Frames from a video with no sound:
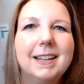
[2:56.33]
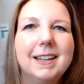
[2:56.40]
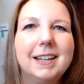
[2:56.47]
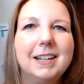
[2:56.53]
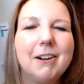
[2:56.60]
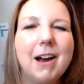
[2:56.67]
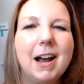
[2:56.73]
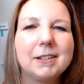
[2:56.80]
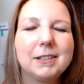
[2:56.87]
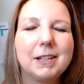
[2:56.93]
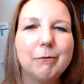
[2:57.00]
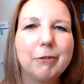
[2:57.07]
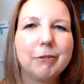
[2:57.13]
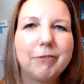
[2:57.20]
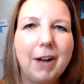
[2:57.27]
You're
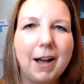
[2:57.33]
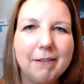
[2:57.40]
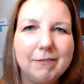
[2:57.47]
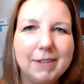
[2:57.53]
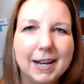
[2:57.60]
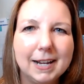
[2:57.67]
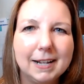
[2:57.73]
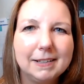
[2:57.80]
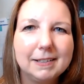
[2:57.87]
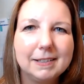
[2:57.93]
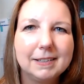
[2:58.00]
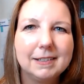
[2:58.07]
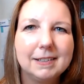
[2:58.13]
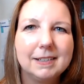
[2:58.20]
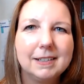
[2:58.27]
asking for 5
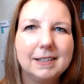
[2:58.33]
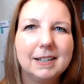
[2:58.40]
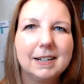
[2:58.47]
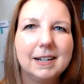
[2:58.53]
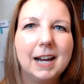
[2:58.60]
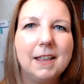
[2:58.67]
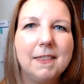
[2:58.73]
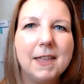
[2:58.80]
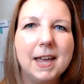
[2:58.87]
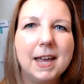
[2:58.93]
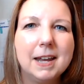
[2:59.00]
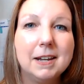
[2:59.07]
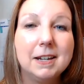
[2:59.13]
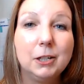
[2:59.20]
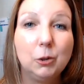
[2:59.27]
days, and
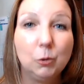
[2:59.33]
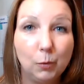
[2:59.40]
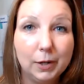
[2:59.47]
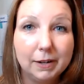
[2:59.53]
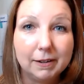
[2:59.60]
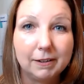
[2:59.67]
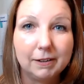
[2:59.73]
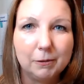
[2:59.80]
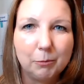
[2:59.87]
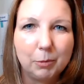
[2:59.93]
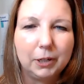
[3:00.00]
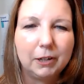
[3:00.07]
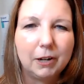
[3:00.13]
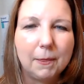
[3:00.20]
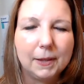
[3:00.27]
then you will
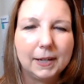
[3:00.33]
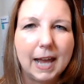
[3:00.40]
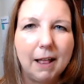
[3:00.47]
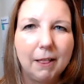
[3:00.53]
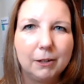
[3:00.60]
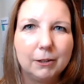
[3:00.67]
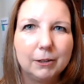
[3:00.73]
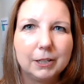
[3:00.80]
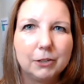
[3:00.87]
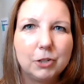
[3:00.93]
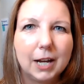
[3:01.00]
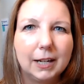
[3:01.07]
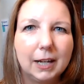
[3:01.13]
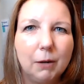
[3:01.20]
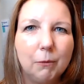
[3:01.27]
put it on the calendar to
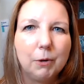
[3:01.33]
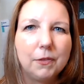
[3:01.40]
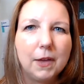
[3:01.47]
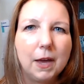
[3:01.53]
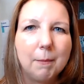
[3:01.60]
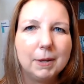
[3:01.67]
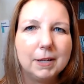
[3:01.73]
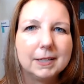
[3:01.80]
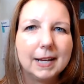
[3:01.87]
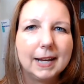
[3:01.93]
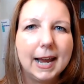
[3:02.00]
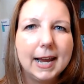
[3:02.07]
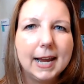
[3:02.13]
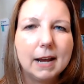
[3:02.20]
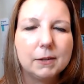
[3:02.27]
check in them and say,
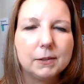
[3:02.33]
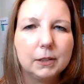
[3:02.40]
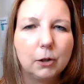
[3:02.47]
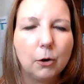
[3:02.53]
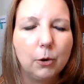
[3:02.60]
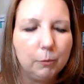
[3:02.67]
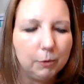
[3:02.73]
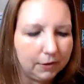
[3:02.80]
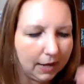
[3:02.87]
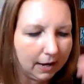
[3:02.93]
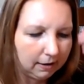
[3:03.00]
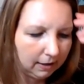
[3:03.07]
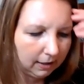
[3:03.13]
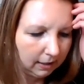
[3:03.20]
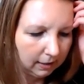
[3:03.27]
hey, how's it going with
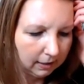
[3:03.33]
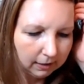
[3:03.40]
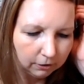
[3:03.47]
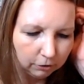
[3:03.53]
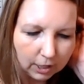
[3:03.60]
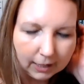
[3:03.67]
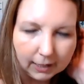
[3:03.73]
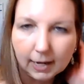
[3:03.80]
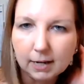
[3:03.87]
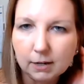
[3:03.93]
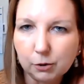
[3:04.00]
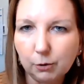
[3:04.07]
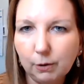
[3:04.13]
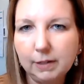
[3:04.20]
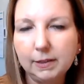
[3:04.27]
that check-in?
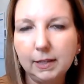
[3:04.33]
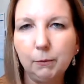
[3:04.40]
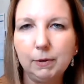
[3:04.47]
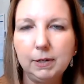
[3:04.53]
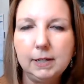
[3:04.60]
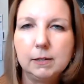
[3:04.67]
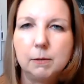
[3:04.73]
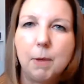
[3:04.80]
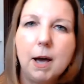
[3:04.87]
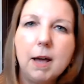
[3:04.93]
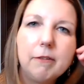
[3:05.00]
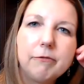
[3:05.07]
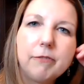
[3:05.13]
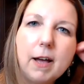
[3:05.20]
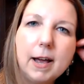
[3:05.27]
Is there anything we need to
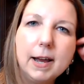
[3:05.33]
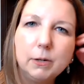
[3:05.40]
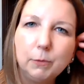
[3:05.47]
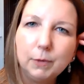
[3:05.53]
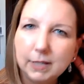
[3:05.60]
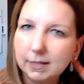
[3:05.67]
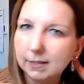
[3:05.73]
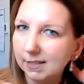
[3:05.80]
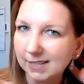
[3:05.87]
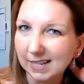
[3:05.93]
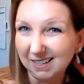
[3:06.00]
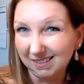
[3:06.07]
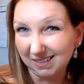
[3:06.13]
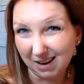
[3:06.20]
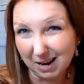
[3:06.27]
modify? Do we need to set
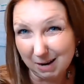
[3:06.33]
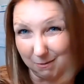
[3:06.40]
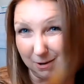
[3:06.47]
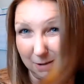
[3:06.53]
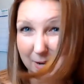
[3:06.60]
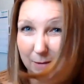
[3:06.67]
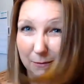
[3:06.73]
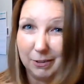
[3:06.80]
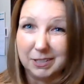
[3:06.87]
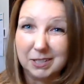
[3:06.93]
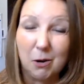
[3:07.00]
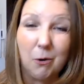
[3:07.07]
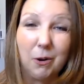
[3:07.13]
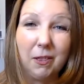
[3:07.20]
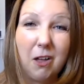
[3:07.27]
a timer? Maybe it's
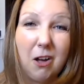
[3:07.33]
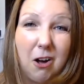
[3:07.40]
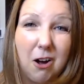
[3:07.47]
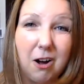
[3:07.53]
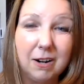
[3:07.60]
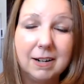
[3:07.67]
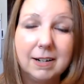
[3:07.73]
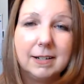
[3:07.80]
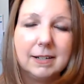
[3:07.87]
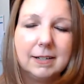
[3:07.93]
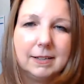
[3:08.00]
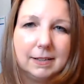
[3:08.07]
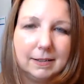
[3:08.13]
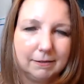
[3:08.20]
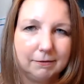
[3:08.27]
going long.
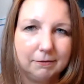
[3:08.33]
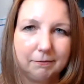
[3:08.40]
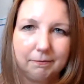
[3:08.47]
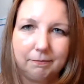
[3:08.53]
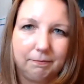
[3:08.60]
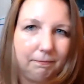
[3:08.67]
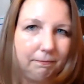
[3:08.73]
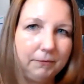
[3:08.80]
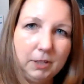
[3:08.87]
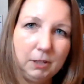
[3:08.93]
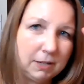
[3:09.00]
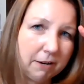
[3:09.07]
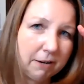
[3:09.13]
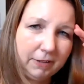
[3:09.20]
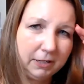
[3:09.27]
You
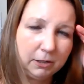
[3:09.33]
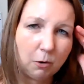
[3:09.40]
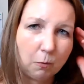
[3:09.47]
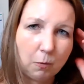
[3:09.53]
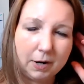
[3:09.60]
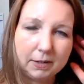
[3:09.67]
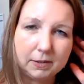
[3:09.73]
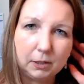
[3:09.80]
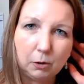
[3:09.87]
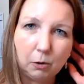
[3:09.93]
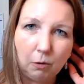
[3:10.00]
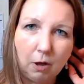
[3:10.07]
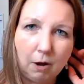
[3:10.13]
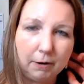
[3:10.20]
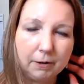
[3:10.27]
definitely don't want it to go
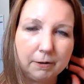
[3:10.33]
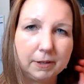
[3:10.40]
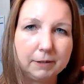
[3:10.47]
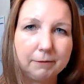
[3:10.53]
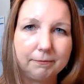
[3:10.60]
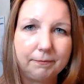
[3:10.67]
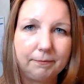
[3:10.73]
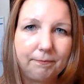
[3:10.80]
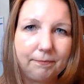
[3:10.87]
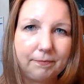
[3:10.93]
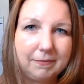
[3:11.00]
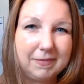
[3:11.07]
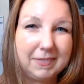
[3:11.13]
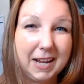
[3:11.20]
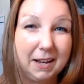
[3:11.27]
longer than
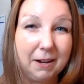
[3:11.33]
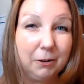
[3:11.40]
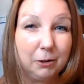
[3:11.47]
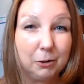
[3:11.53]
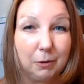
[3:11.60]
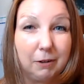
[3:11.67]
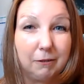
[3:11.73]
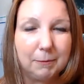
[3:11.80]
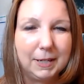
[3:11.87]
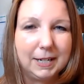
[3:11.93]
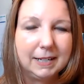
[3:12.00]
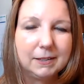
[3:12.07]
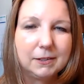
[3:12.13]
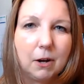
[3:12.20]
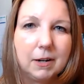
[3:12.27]
10 or 12
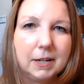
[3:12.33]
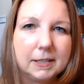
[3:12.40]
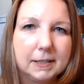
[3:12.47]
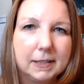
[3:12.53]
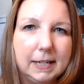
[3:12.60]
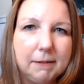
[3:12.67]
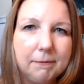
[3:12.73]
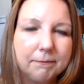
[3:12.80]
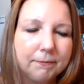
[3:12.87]
minutes, honestly.